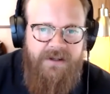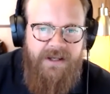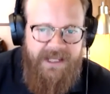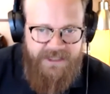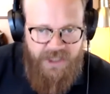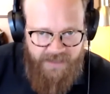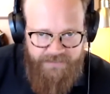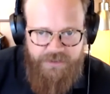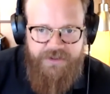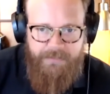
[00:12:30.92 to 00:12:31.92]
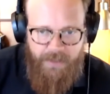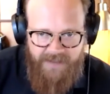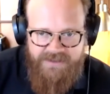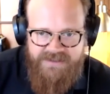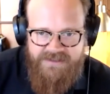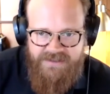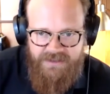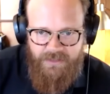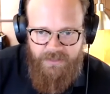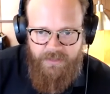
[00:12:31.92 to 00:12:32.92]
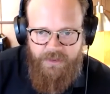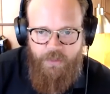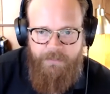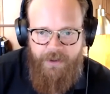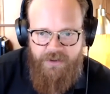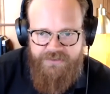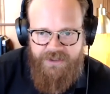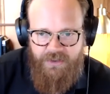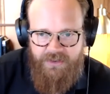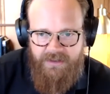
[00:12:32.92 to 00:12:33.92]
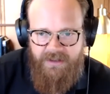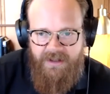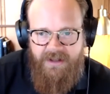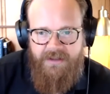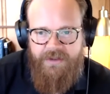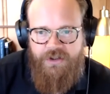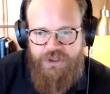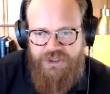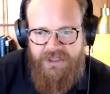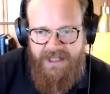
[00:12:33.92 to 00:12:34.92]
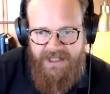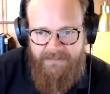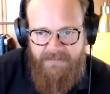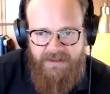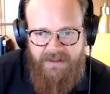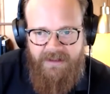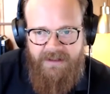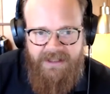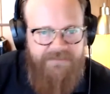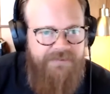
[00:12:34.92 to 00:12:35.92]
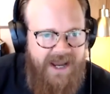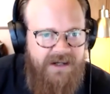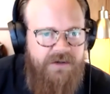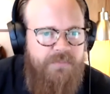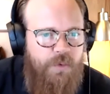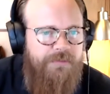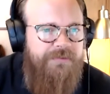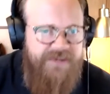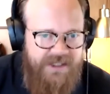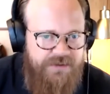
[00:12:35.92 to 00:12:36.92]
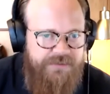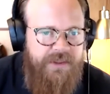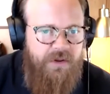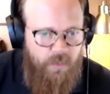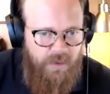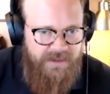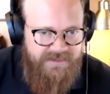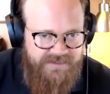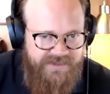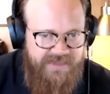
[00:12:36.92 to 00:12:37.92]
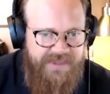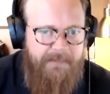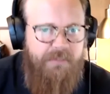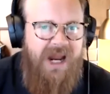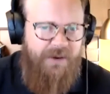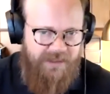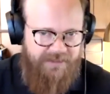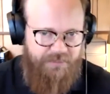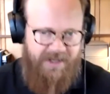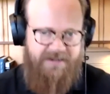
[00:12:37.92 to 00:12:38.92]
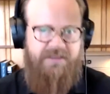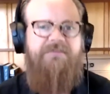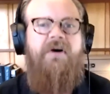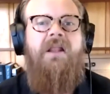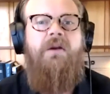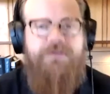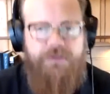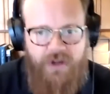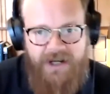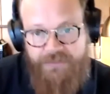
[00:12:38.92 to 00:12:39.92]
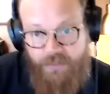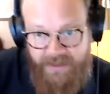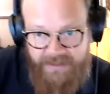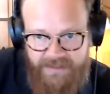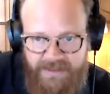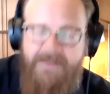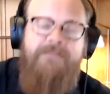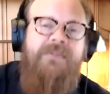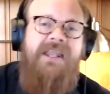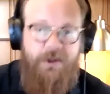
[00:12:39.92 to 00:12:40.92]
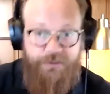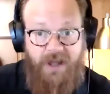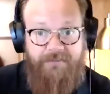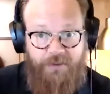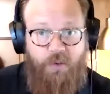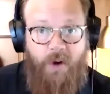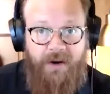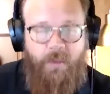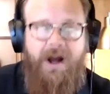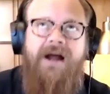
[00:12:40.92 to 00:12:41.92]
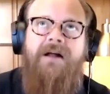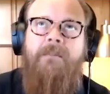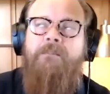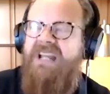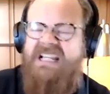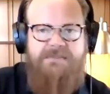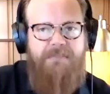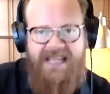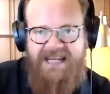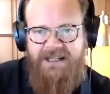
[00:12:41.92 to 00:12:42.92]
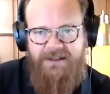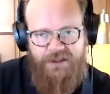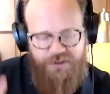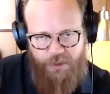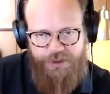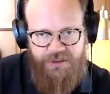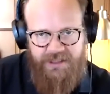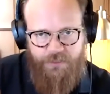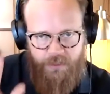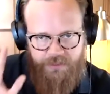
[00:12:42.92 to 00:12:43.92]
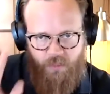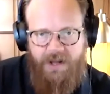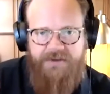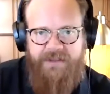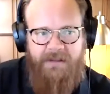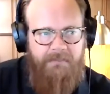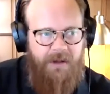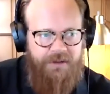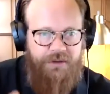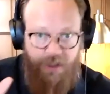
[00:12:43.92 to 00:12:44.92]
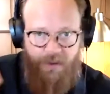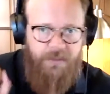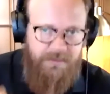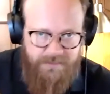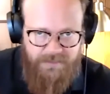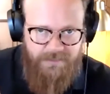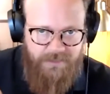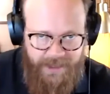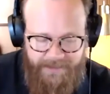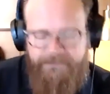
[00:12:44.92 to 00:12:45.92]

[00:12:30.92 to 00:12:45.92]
and the governors in the provinces too, who persecuted the Christian name in fires more fierce than the ones that they proudly threatened the followers of Christ with. And he goes on for quite a while explaining the torture he's going to watch them undergo. Okay.